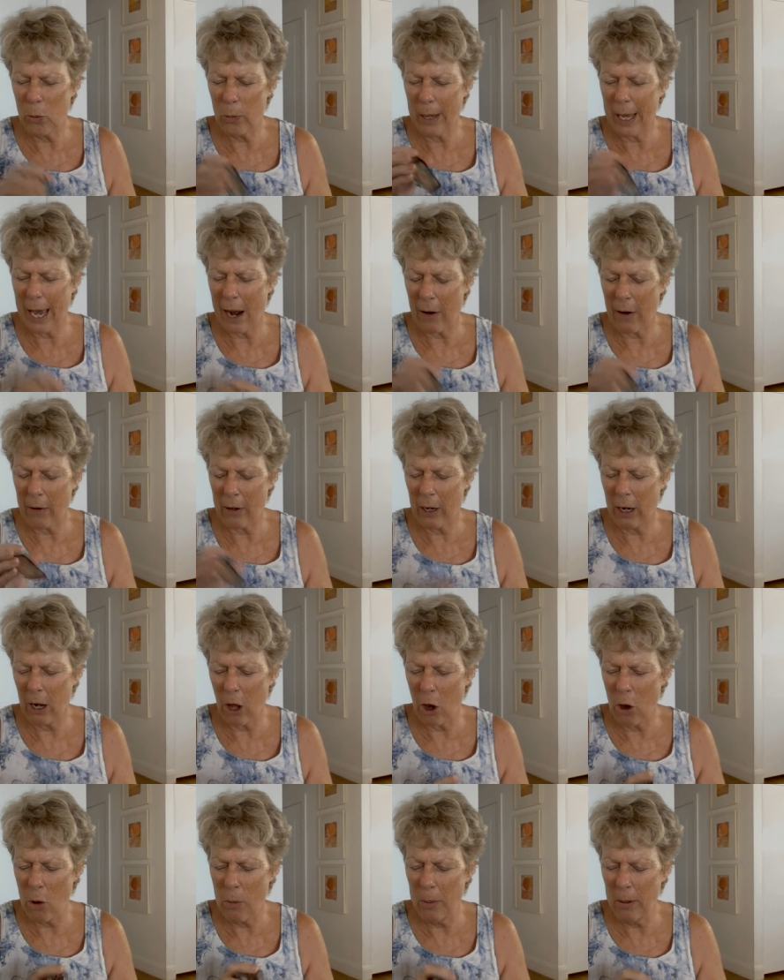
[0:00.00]
We are a
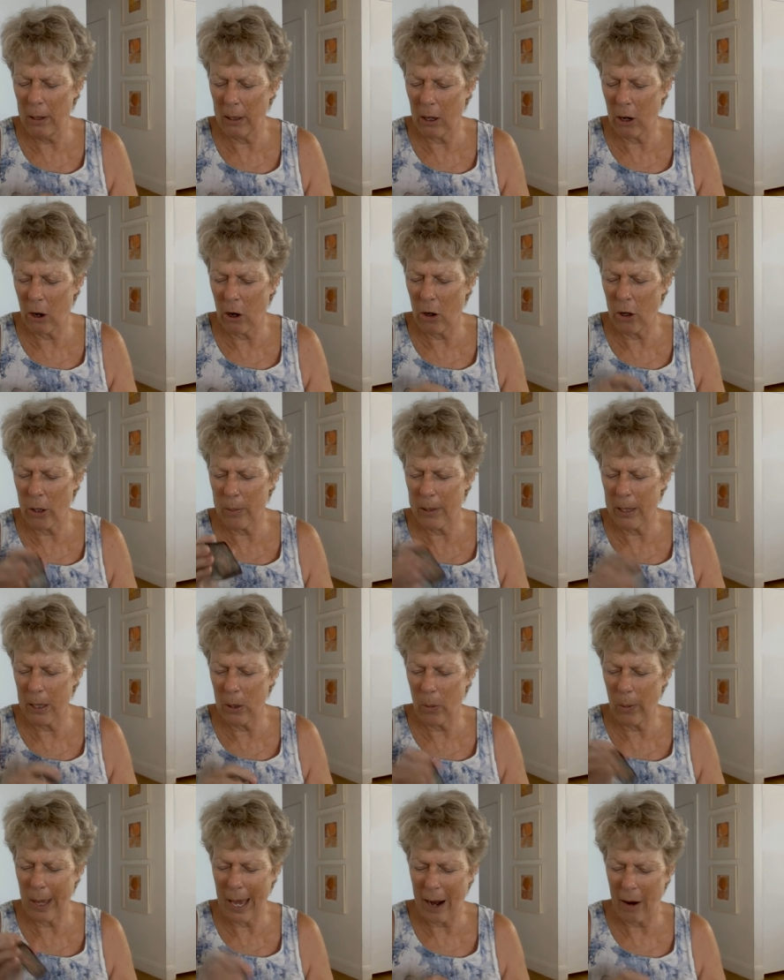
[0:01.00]
global
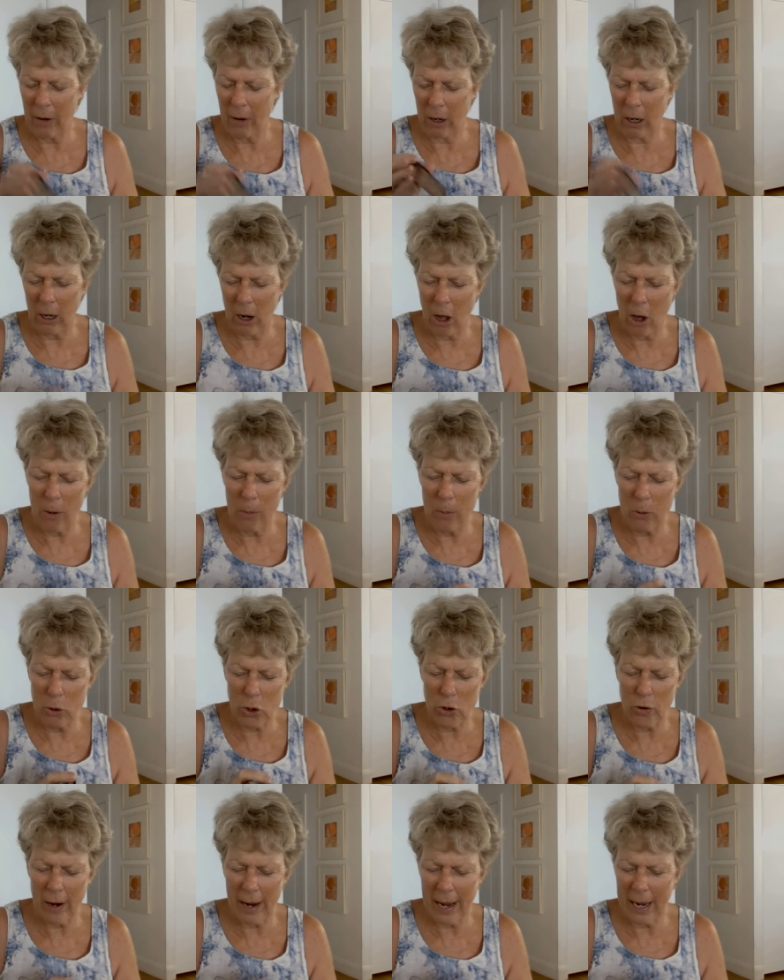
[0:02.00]
economy. We are a global
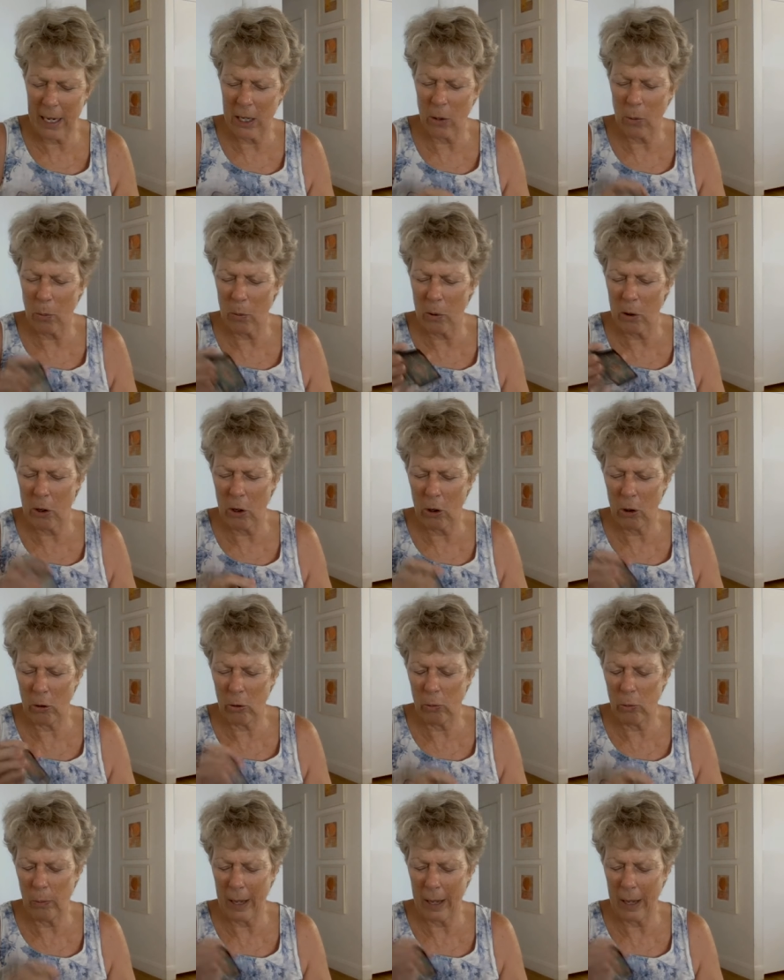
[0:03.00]
trading world.